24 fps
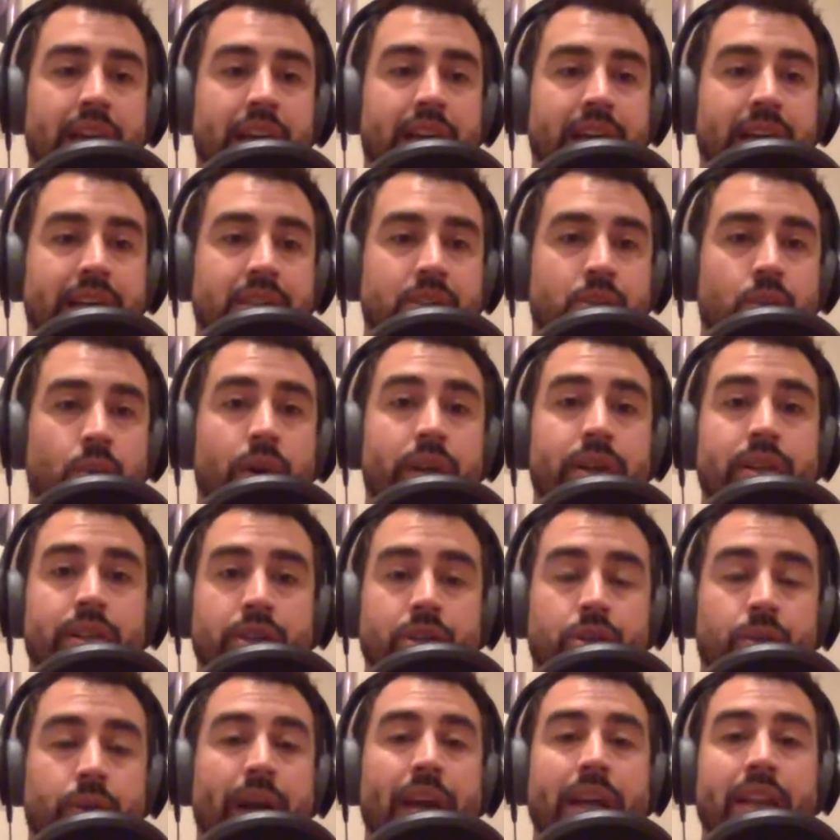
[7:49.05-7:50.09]
is going to
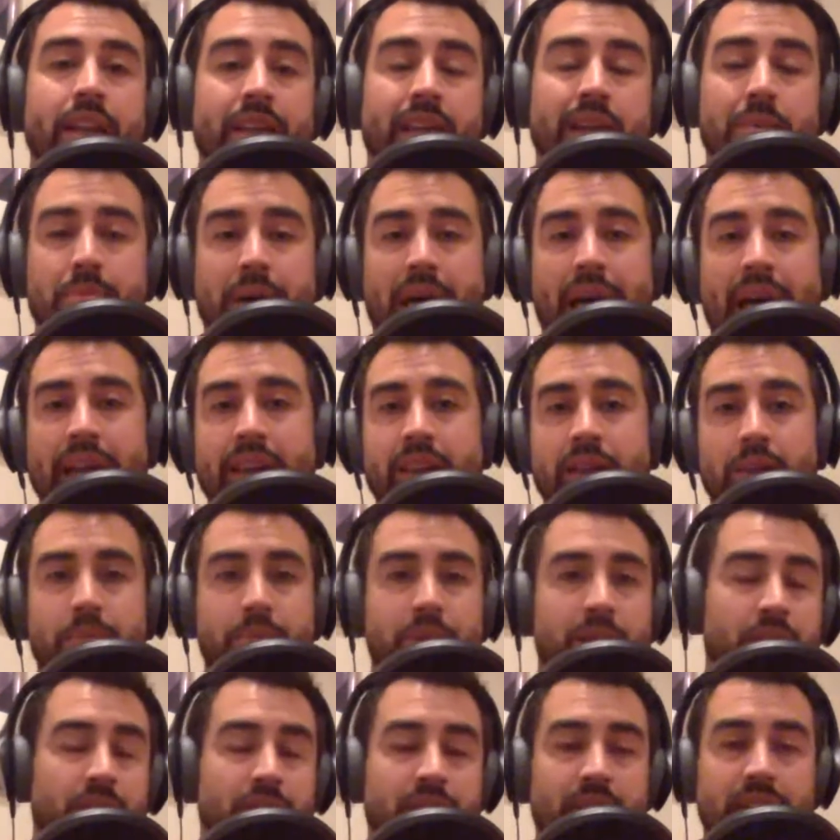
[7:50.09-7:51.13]
directly impact the
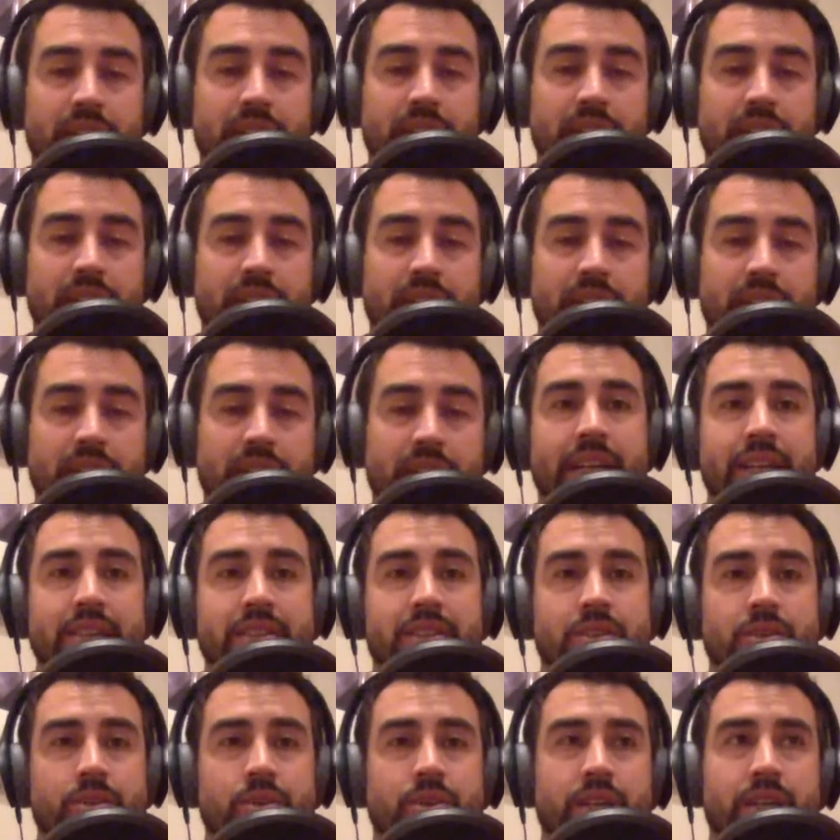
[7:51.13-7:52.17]
ability to get invited
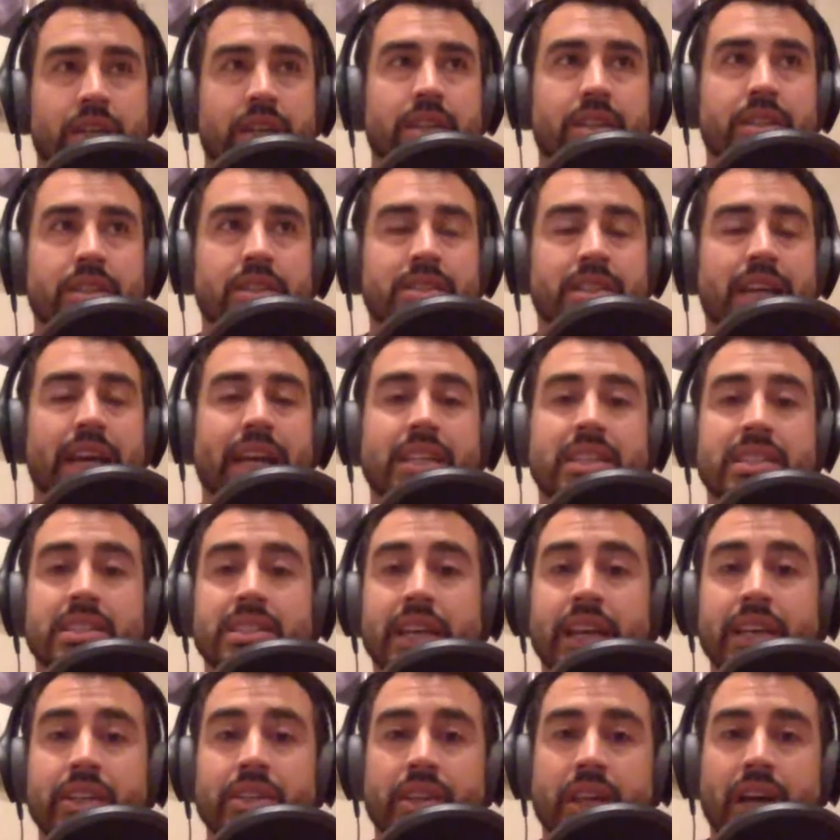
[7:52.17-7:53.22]
to the second
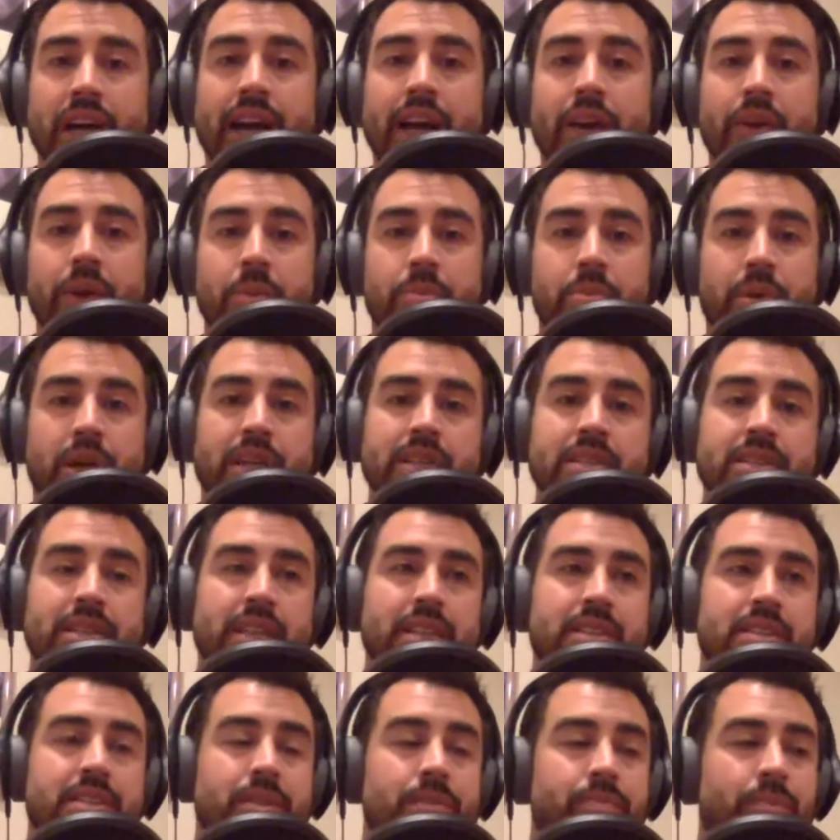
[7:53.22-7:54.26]
stage of the hiring
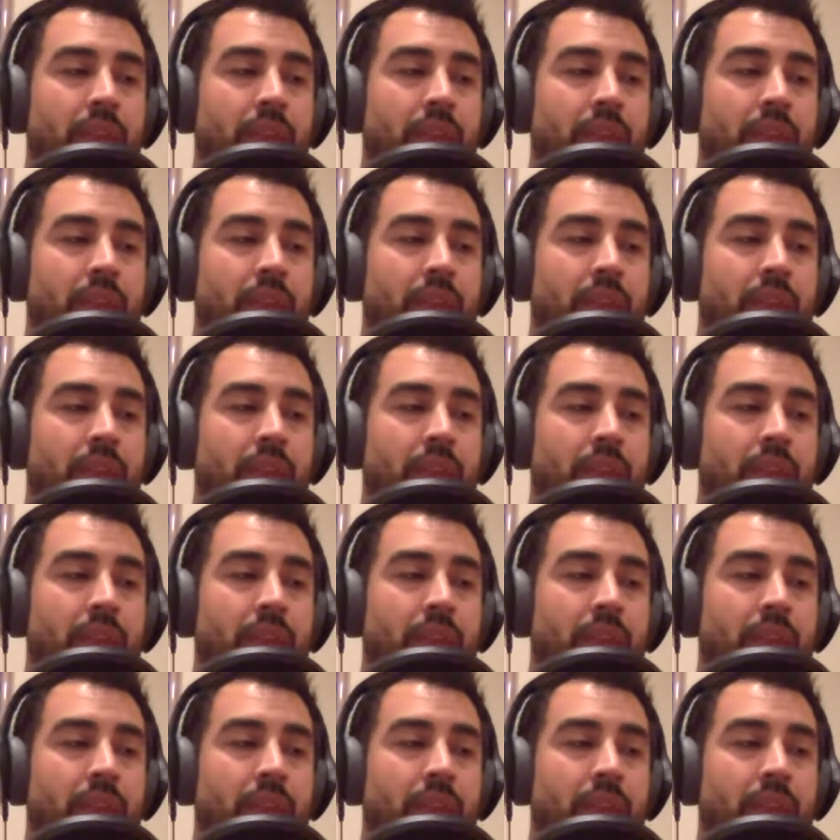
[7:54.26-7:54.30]
process.